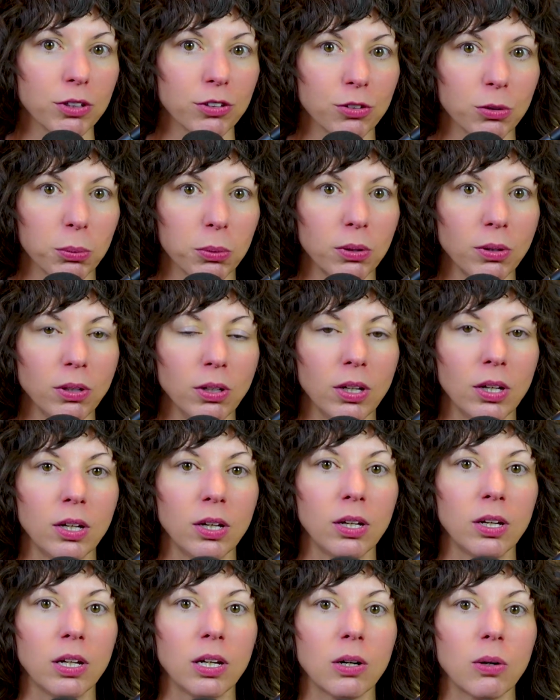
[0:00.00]
ritual,
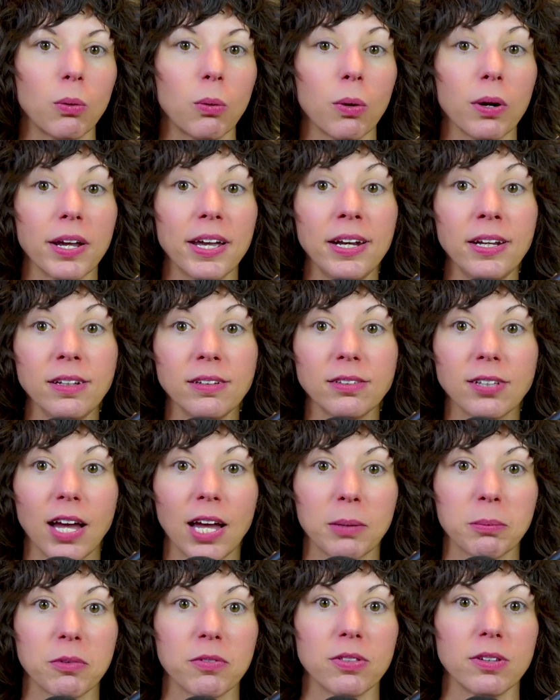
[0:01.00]
or any
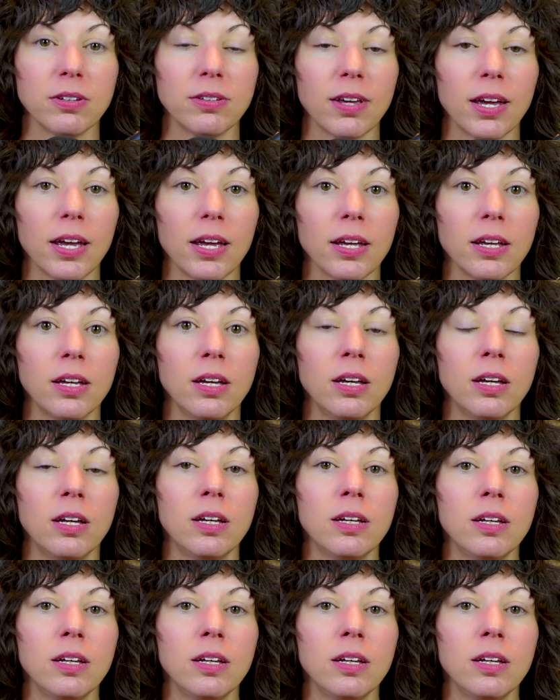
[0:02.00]
time of the day,